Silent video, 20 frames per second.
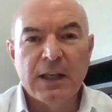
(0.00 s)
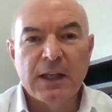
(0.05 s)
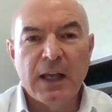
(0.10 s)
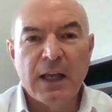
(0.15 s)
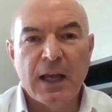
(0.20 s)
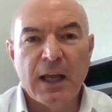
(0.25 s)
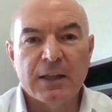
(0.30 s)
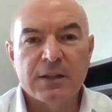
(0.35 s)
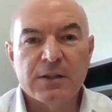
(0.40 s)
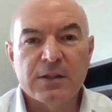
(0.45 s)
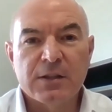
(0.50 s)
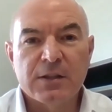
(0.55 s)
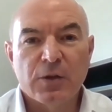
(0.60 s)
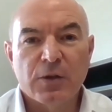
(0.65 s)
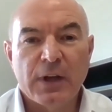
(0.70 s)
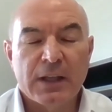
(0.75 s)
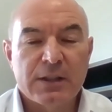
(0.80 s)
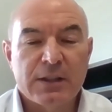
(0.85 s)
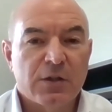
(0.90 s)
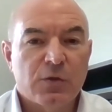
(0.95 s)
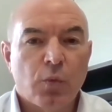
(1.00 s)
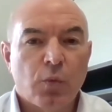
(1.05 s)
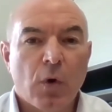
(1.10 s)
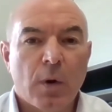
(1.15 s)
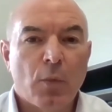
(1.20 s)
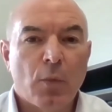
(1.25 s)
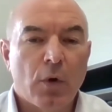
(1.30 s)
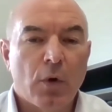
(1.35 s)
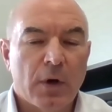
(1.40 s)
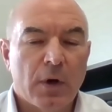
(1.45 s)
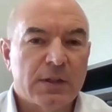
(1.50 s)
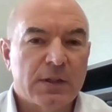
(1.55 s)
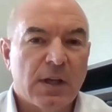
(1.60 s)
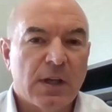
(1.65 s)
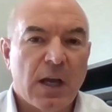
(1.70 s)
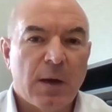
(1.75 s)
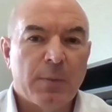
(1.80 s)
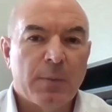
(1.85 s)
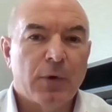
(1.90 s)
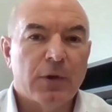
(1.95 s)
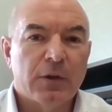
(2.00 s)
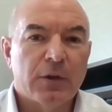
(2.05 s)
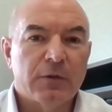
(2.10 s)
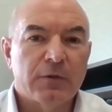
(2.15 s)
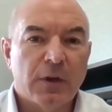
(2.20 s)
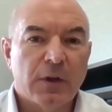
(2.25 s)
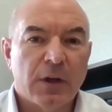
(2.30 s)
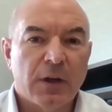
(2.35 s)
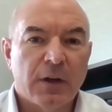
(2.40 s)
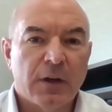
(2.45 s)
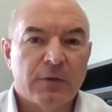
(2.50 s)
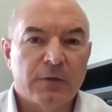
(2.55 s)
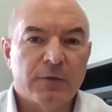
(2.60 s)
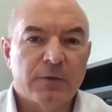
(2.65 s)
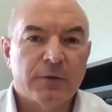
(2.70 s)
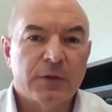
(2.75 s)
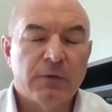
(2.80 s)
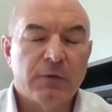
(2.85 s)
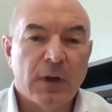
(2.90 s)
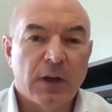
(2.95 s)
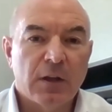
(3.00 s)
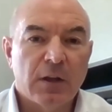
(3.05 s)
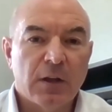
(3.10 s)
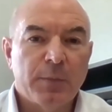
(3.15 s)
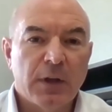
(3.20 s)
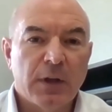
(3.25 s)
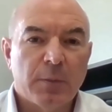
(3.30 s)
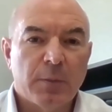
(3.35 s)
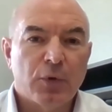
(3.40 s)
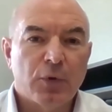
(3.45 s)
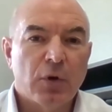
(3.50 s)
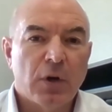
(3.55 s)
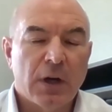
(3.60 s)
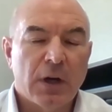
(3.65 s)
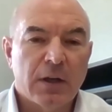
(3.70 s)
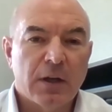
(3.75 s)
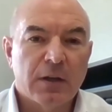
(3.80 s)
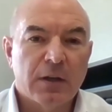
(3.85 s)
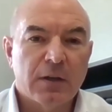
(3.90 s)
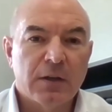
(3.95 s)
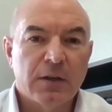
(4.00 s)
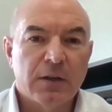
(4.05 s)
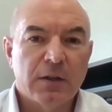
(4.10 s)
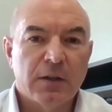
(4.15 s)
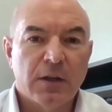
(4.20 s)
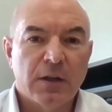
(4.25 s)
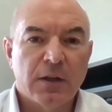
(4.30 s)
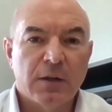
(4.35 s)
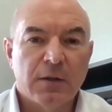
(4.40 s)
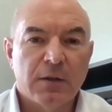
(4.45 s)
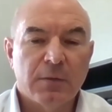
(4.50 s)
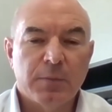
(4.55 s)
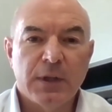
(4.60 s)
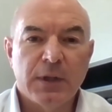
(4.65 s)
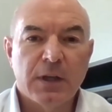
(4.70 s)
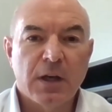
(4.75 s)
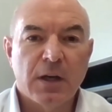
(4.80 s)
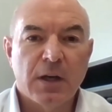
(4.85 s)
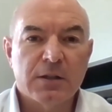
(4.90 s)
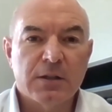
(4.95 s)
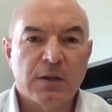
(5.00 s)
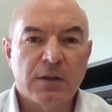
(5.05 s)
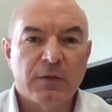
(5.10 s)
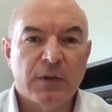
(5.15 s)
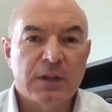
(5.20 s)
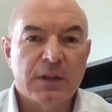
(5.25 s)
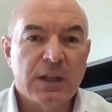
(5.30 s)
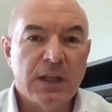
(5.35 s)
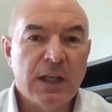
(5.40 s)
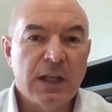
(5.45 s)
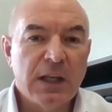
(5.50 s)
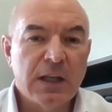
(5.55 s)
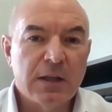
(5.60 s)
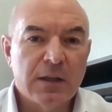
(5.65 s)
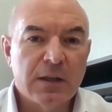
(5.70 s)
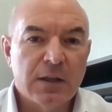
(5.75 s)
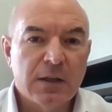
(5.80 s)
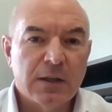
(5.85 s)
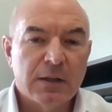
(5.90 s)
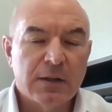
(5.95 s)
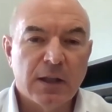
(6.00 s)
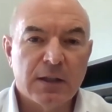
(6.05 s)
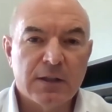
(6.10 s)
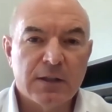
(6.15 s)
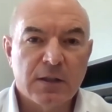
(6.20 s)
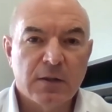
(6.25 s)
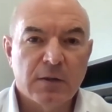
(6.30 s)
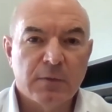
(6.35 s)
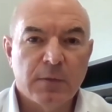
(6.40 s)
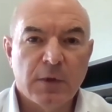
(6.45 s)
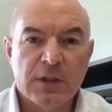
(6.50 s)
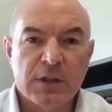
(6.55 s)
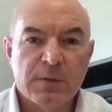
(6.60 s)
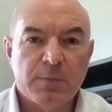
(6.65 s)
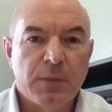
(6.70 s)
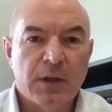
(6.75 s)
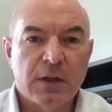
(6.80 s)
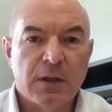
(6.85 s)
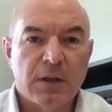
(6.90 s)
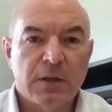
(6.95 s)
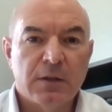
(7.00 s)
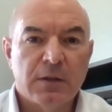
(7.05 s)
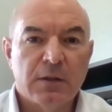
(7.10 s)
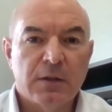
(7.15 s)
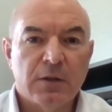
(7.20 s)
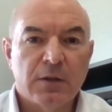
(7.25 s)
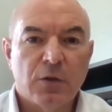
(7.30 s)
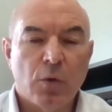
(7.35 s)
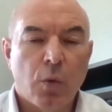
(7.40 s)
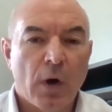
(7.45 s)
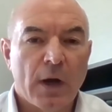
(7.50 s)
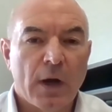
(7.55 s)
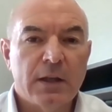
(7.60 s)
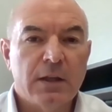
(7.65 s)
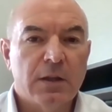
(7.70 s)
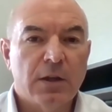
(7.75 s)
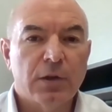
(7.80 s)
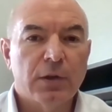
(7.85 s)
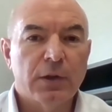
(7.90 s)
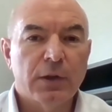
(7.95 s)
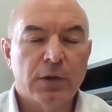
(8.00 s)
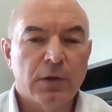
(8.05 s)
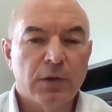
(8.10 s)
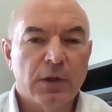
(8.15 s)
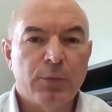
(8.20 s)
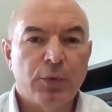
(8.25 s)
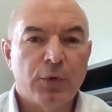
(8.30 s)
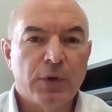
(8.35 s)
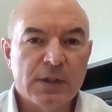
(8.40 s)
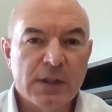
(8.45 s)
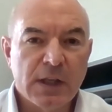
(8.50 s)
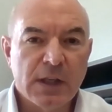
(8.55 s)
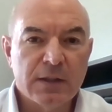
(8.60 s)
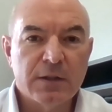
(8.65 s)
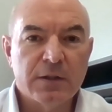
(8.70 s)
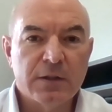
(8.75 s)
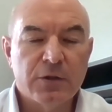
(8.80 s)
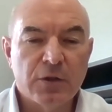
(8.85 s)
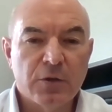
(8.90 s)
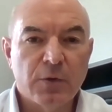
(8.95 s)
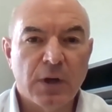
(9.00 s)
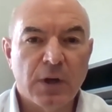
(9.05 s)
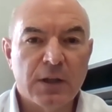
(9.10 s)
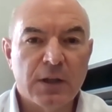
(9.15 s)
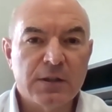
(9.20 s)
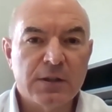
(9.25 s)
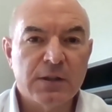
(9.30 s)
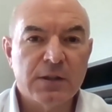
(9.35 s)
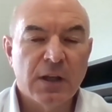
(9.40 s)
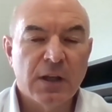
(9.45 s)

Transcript: And so that's just one more example of developing a product because of a need that's been quite clearly presented to us.